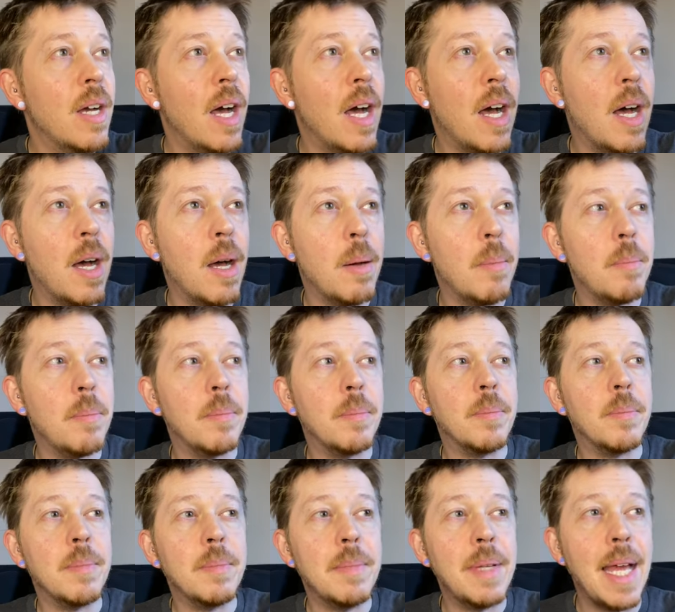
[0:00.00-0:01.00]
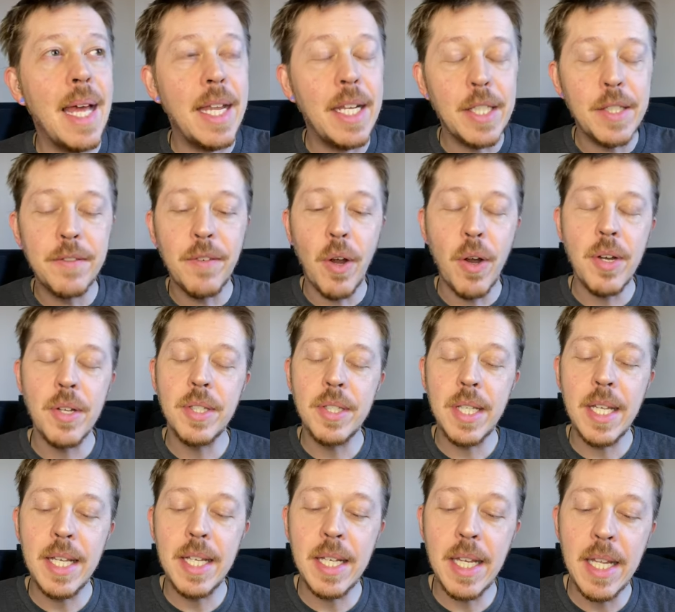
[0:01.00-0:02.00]
And as far as
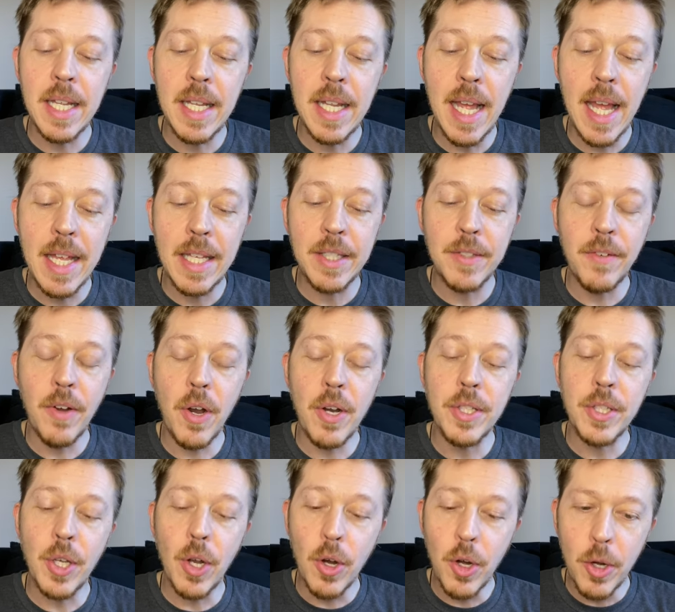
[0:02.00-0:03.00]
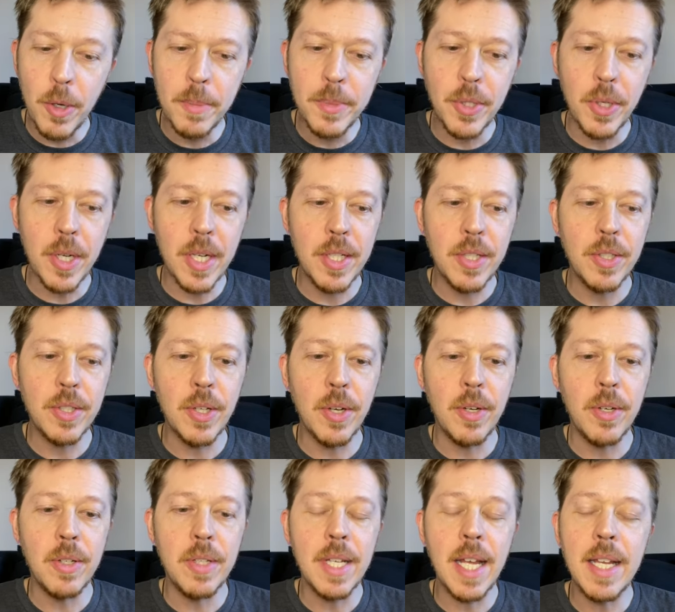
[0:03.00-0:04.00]
as far as herbs are
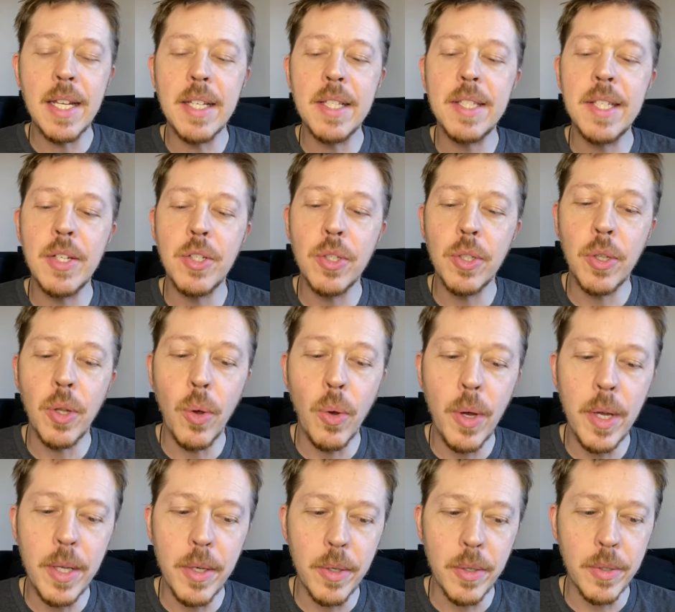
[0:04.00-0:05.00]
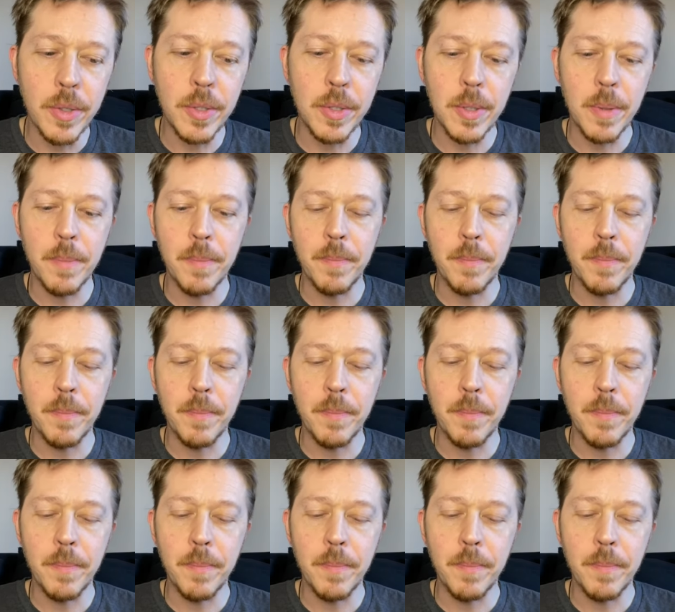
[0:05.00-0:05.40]
concerned and essential oils,